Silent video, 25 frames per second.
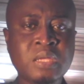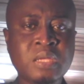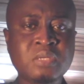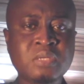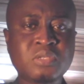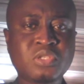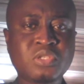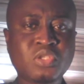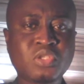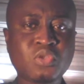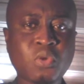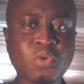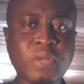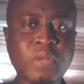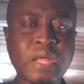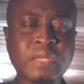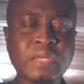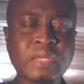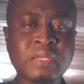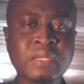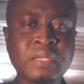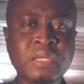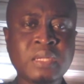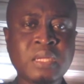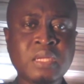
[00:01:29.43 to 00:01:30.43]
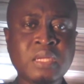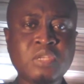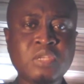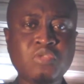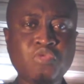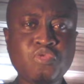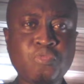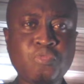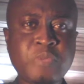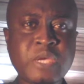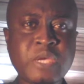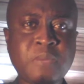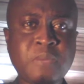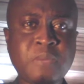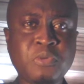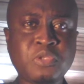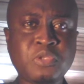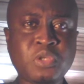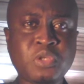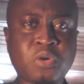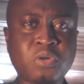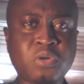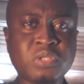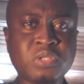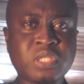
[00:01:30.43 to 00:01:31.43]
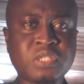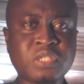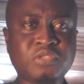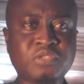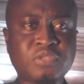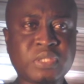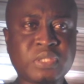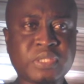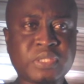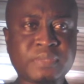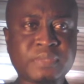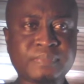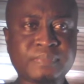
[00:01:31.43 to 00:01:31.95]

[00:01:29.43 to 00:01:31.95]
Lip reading: so that you'll be able to concentrate.